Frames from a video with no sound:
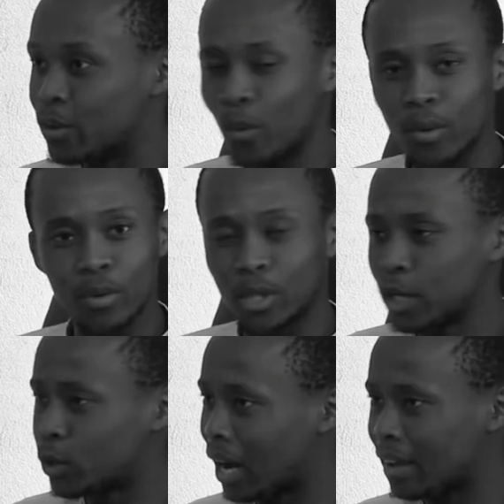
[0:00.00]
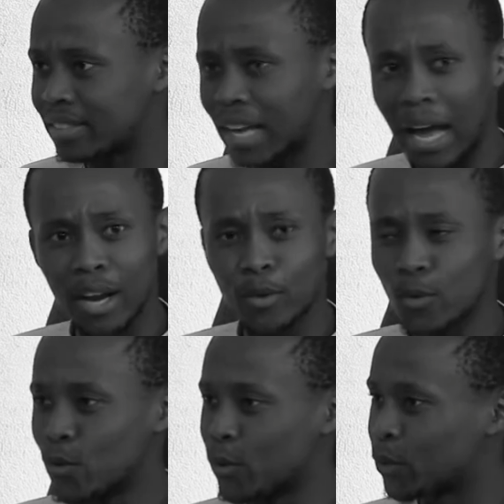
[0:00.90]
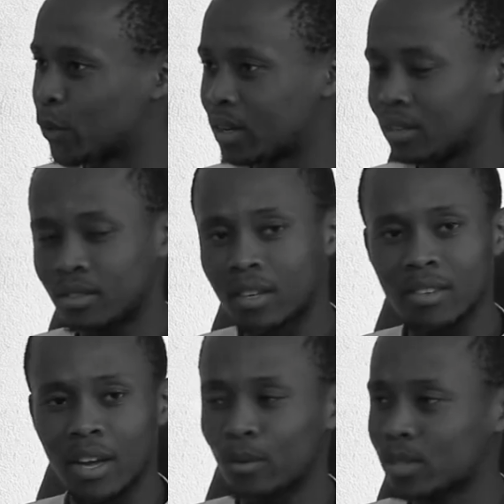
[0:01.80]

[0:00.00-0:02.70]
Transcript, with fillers: You change your lifestyle. You yeah.